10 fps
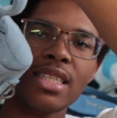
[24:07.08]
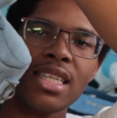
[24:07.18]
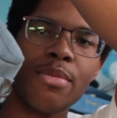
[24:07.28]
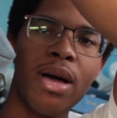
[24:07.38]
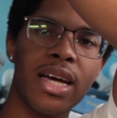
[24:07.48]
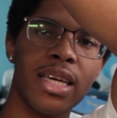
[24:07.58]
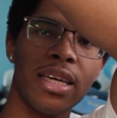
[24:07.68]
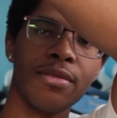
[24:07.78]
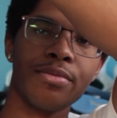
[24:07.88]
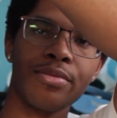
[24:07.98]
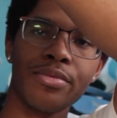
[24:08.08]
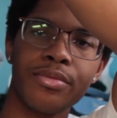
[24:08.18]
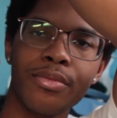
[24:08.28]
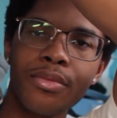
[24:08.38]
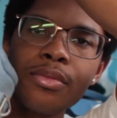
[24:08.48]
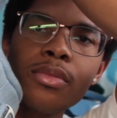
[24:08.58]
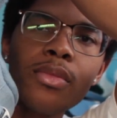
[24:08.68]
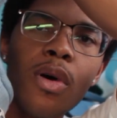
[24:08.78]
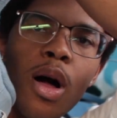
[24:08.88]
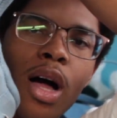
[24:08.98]
the slit pocket
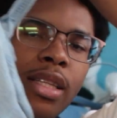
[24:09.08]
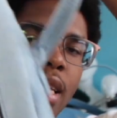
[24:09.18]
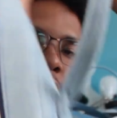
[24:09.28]
on